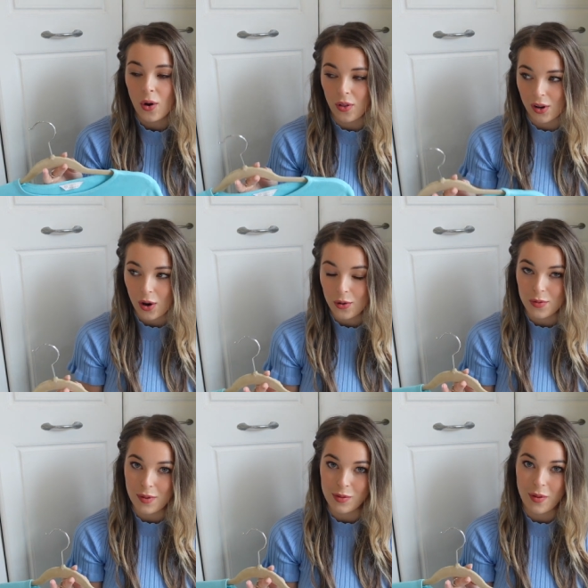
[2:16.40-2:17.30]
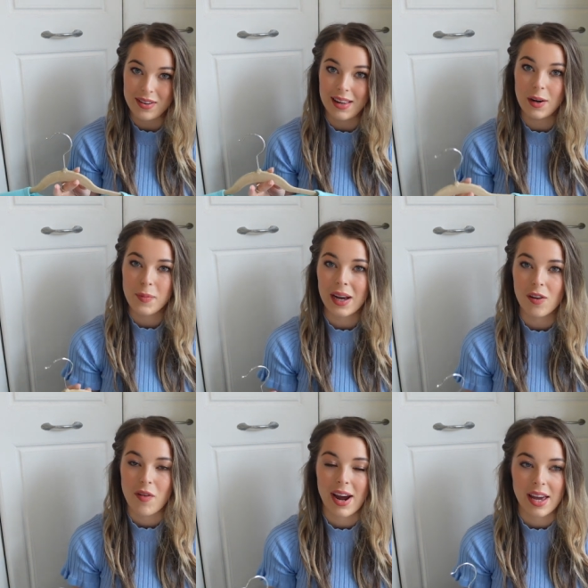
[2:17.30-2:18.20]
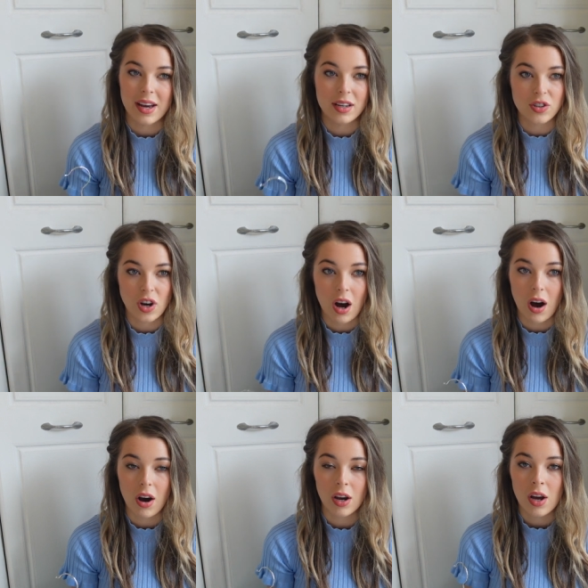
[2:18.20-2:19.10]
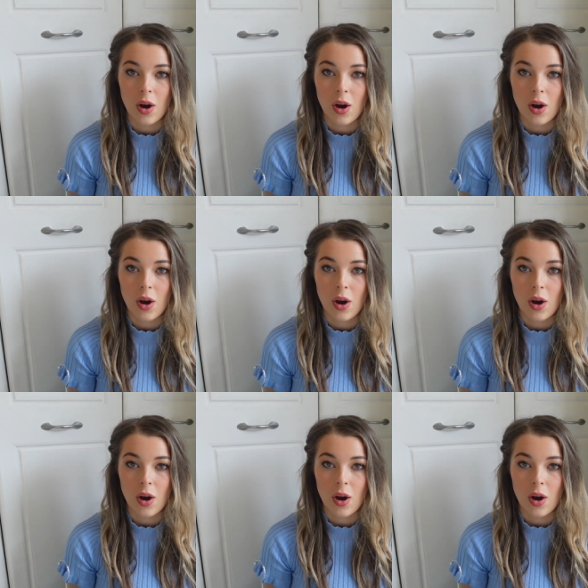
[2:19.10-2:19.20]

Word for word: or the colder months where it's a little bit grayer and dark